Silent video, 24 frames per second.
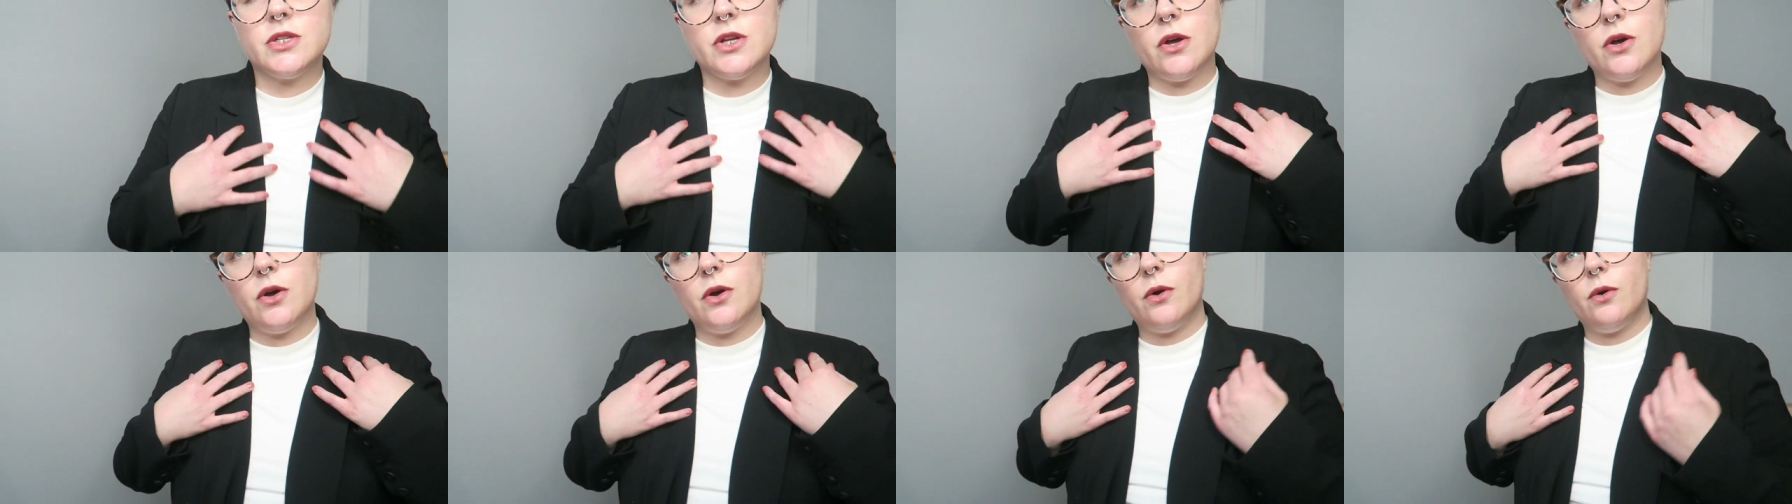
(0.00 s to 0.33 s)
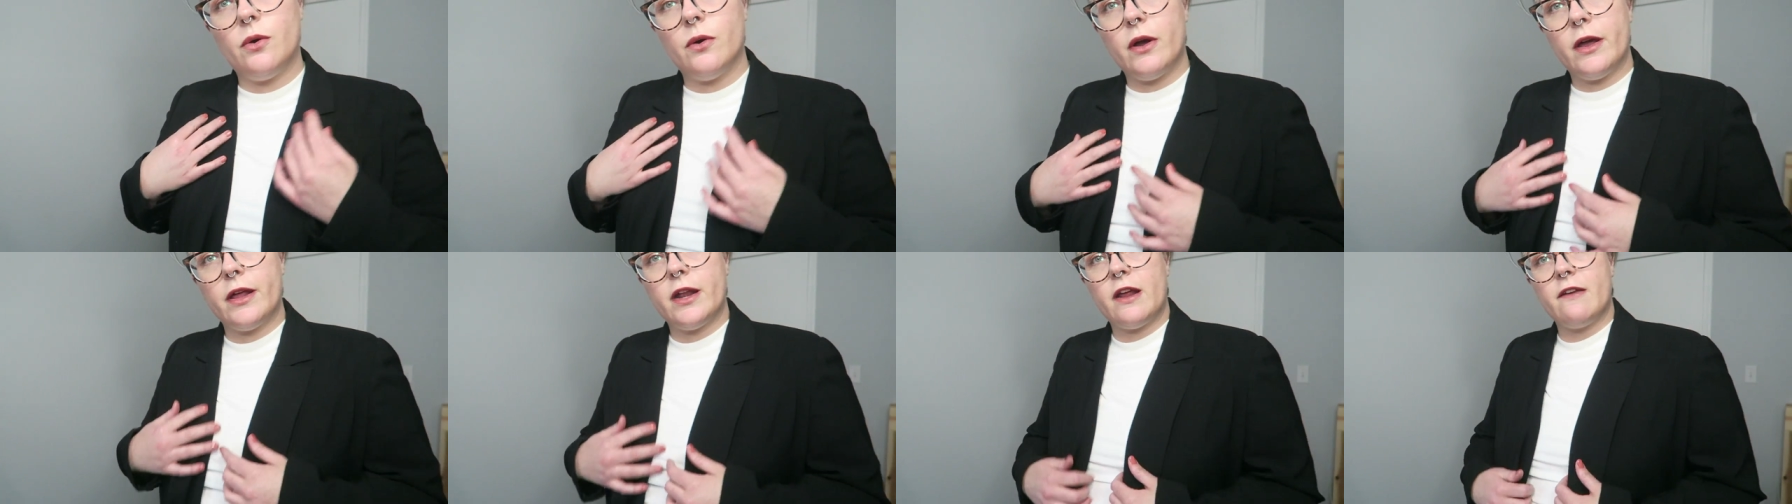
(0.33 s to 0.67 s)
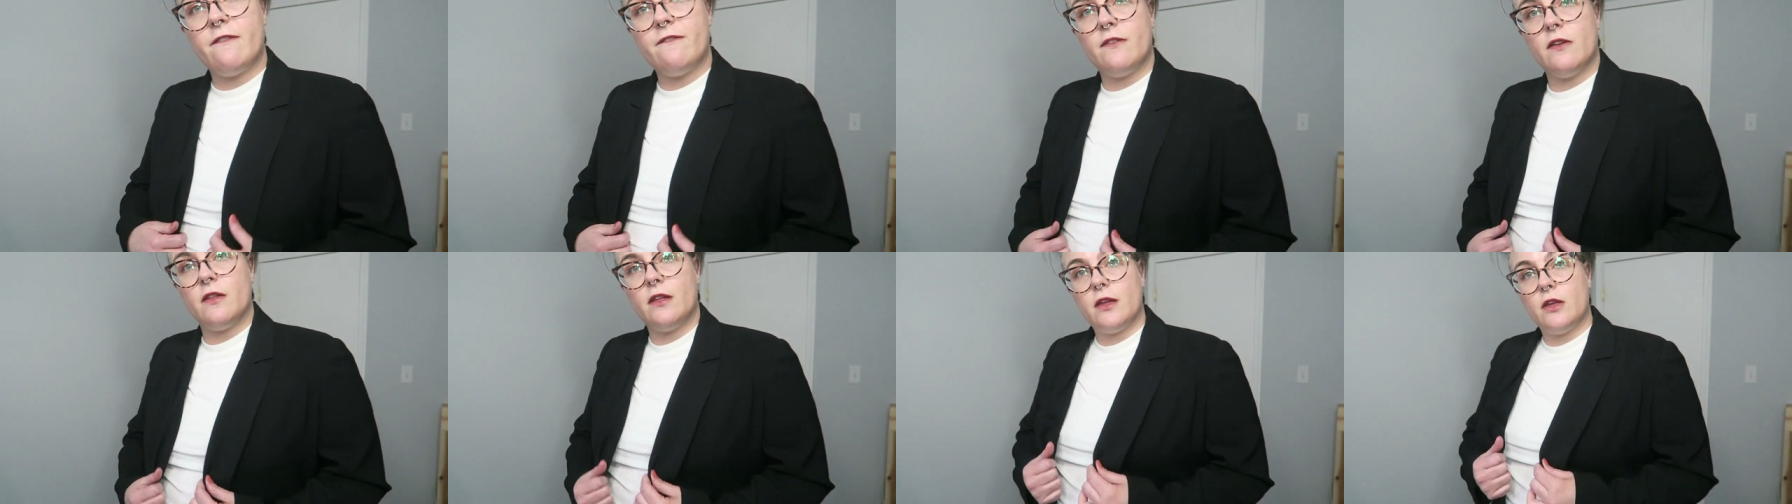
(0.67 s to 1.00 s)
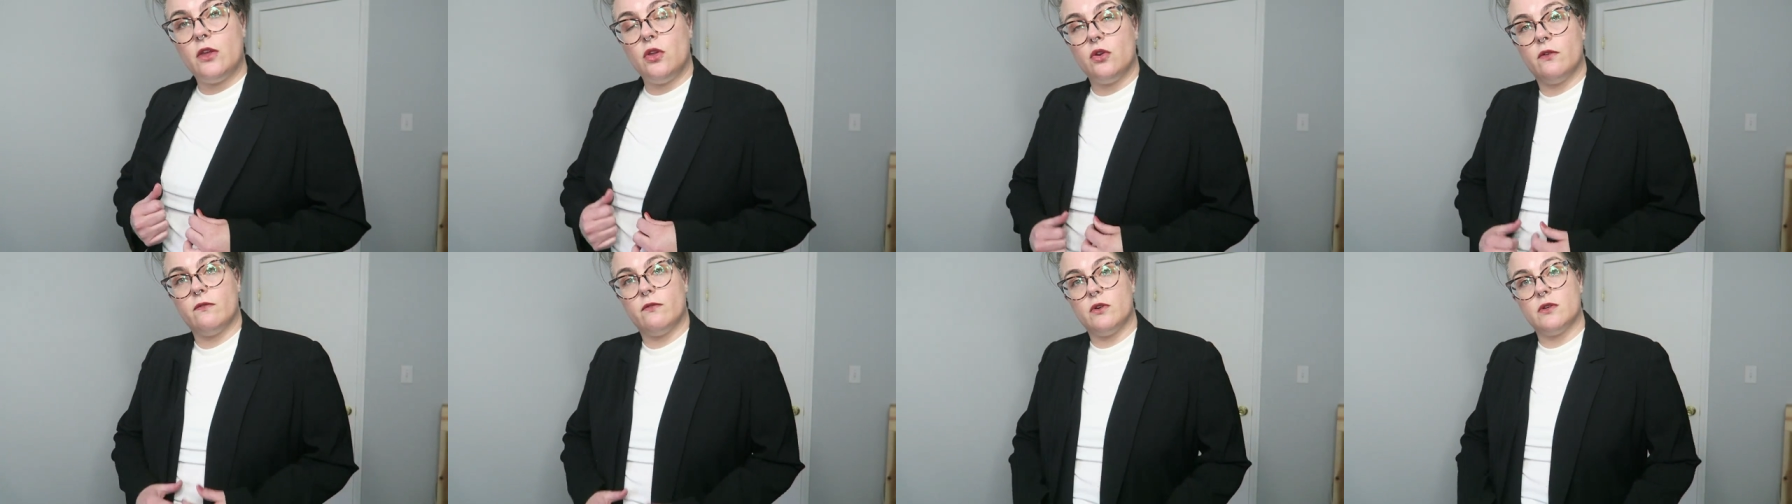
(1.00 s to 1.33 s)
so, and I feel
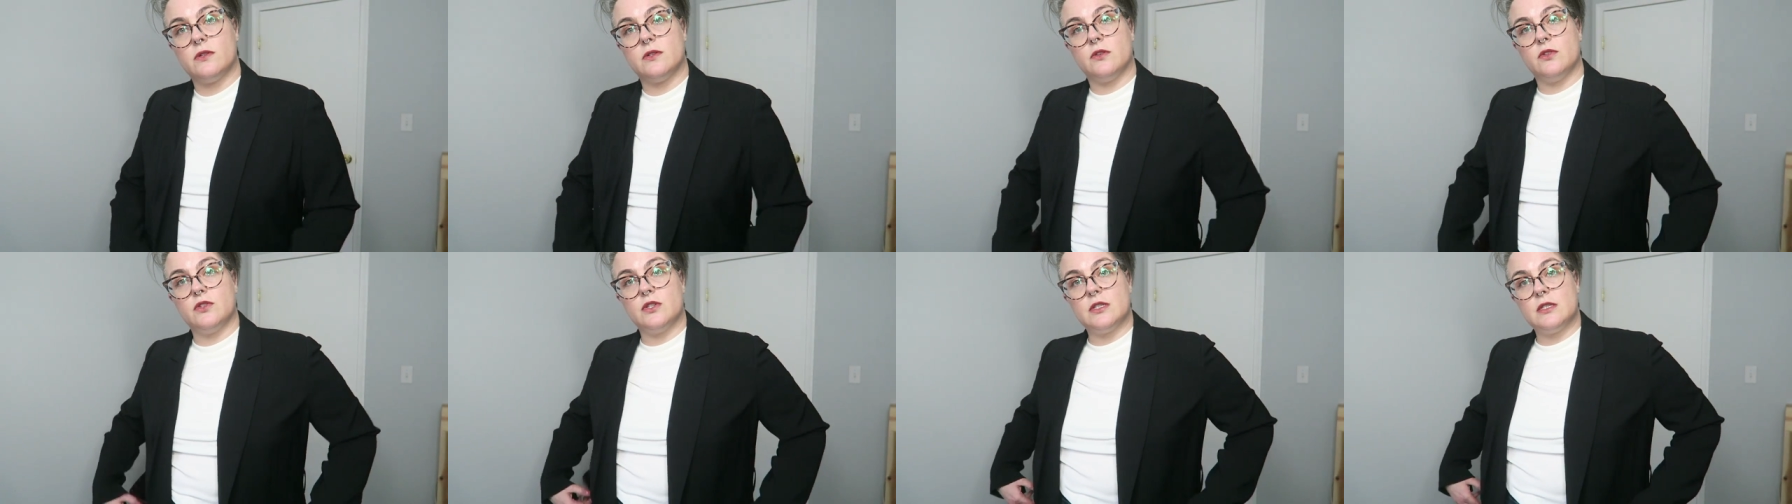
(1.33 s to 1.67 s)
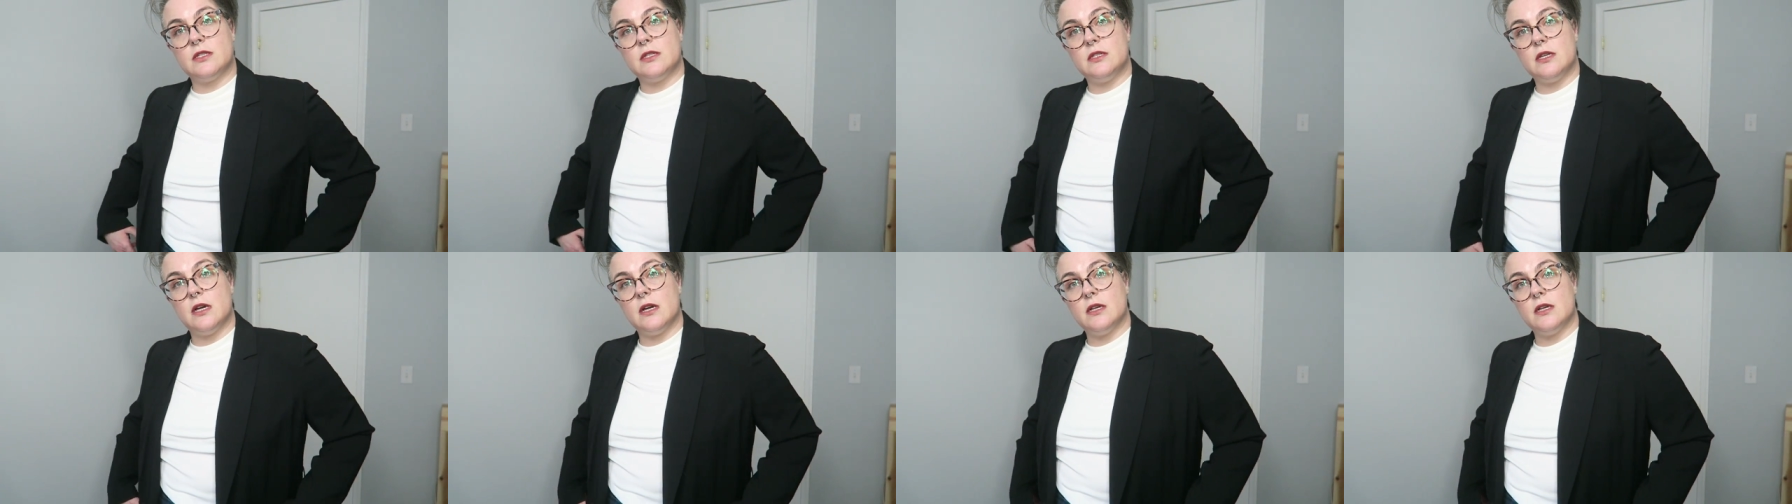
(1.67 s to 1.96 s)
like Universal just